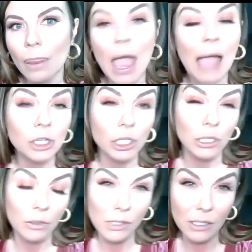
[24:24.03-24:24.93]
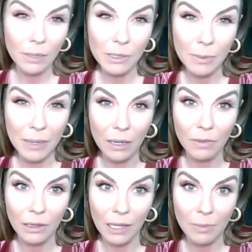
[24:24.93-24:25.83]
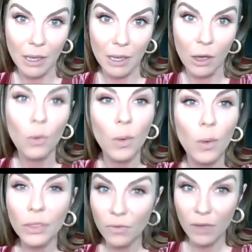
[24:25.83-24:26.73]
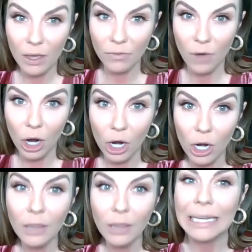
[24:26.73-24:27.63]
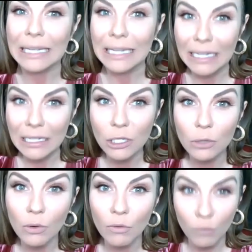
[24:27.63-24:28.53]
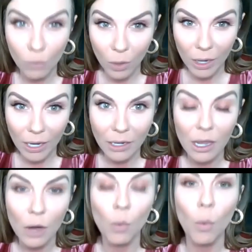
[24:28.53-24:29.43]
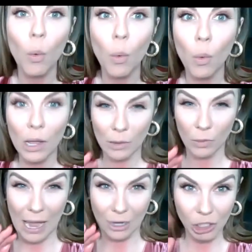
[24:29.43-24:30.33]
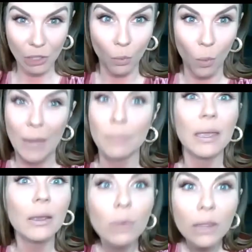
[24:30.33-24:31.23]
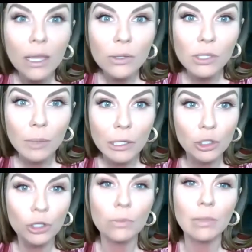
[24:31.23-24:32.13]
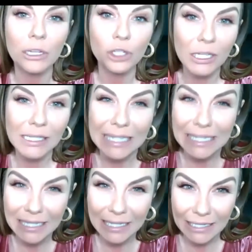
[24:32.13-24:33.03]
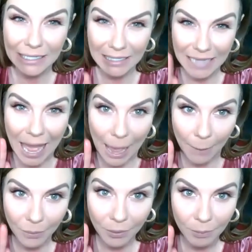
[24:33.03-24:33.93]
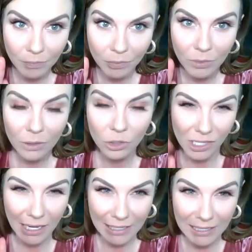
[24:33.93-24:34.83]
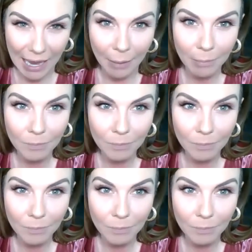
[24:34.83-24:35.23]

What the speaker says: Actually, since I'm speaking of the labia, with the VFR, they need to avoid actually wiping when they use the restroom. They just need to tap, just kind of dab.